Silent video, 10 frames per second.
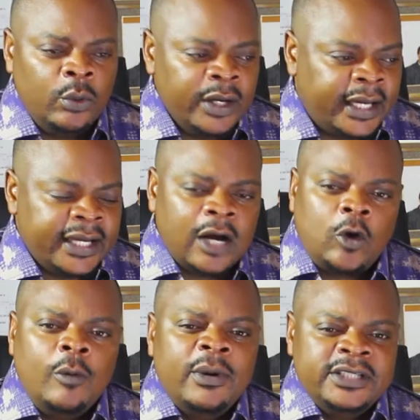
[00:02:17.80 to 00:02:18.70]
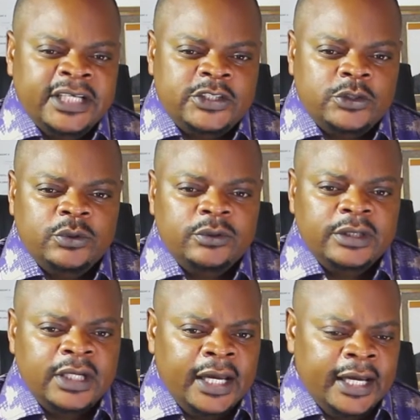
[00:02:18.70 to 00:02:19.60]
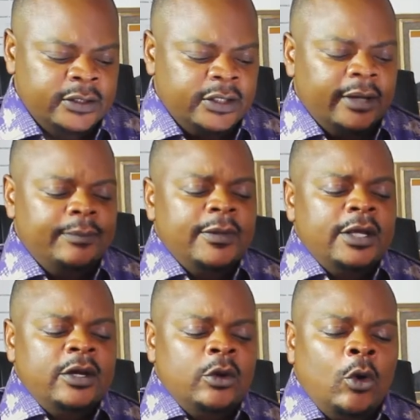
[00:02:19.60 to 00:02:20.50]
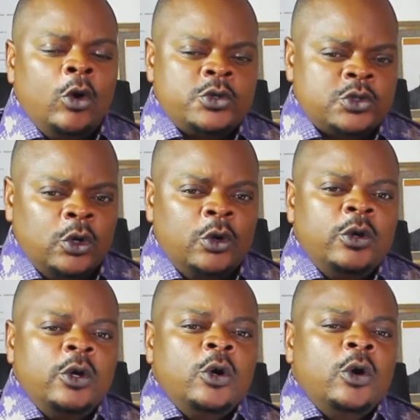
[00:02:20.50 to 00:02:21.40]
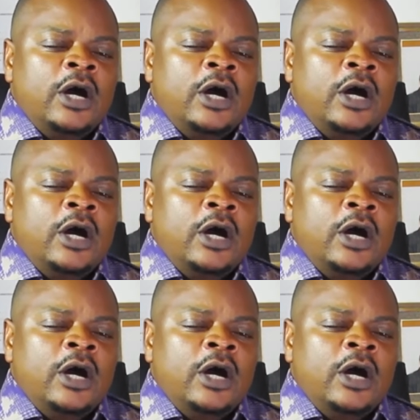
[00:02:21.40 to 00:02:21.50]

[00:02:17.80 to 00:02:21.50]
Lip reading: we can accommodate you. And also,